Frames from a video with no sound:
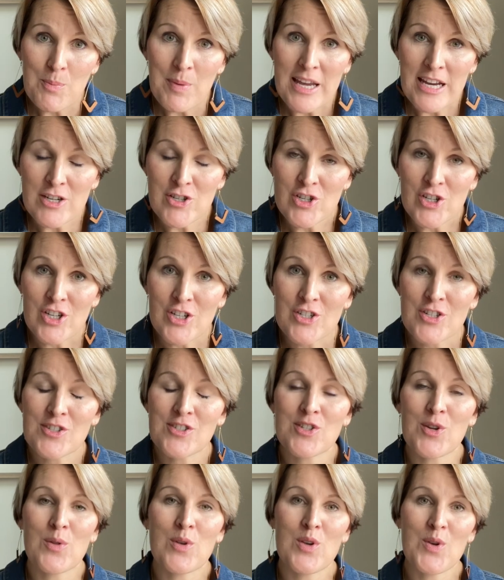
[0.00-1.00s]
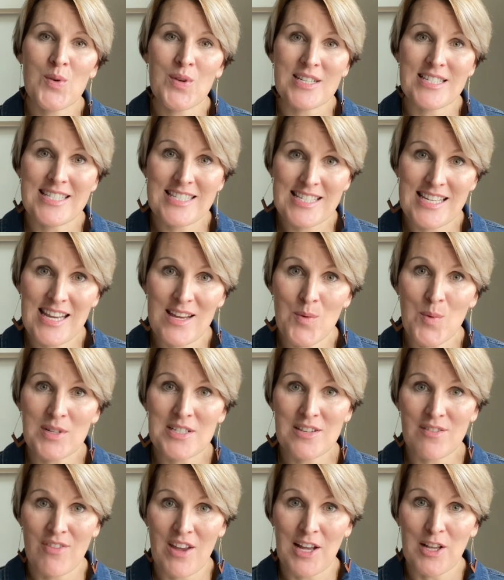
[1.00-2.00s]
pictures so that you can see what's
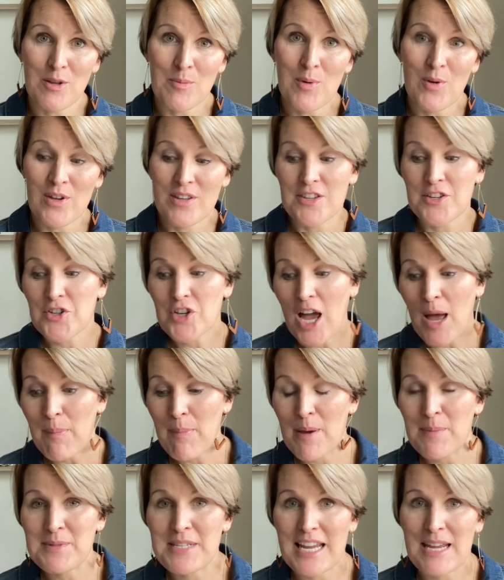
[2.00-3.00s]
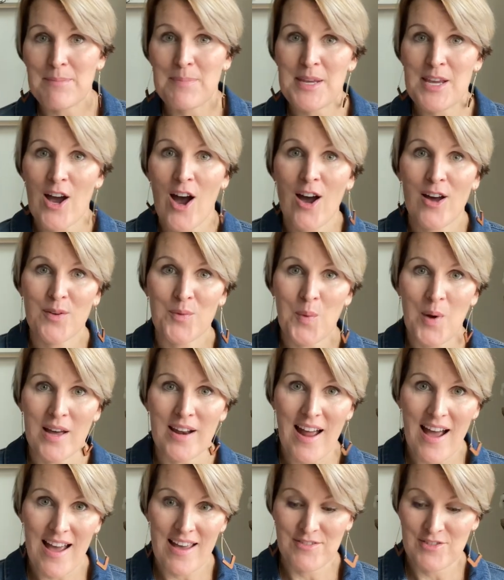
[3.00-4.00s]
available in the shop update beyond what
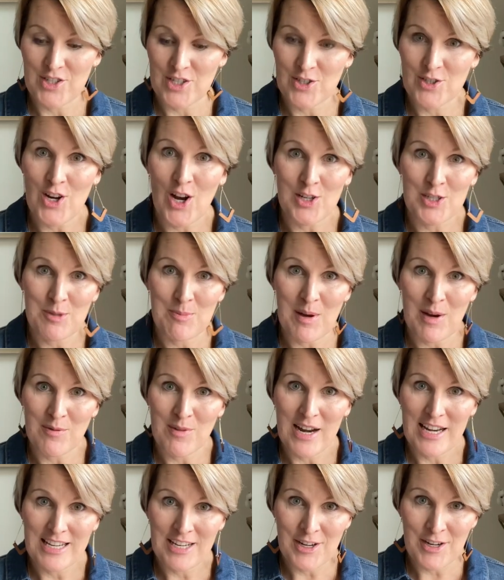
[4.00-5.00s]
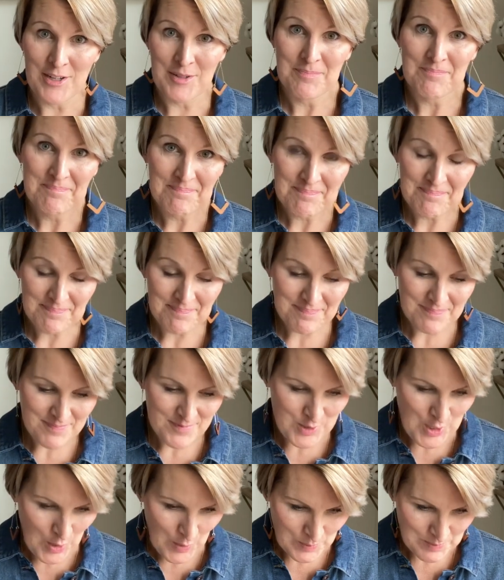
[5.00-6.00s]
I've just talked about right here.
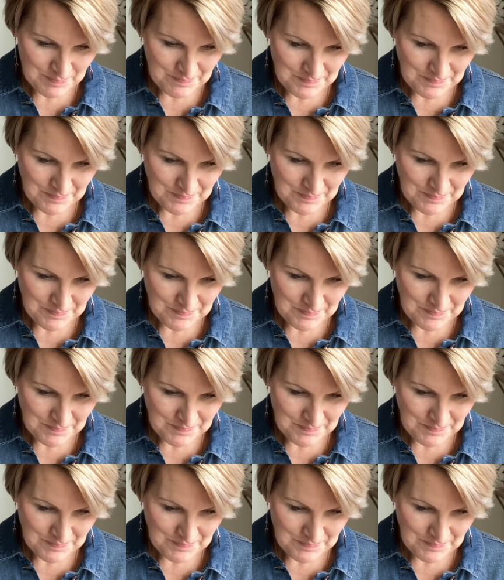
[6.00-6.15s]
So,